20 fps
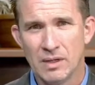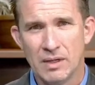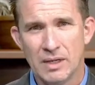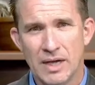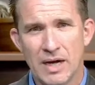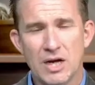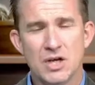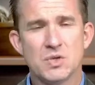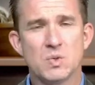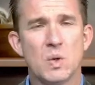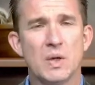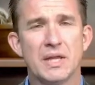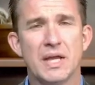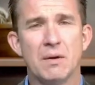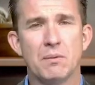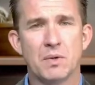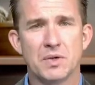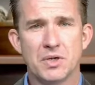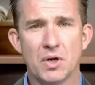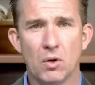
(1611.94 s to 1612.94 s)
Here's what they
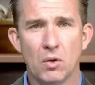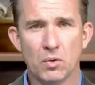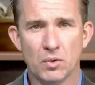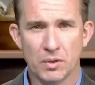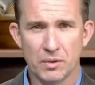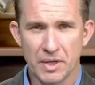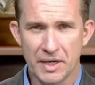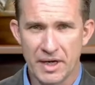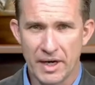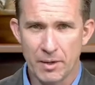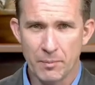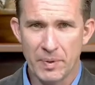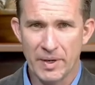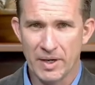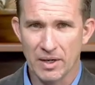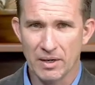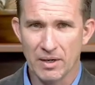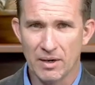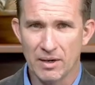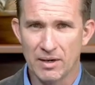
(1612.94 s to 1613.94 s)
were told on the day of
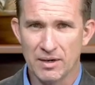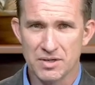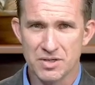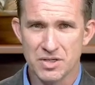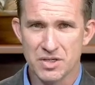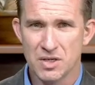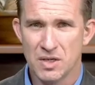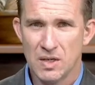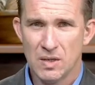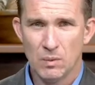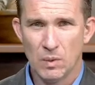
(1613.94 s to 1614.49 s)
Pentecost.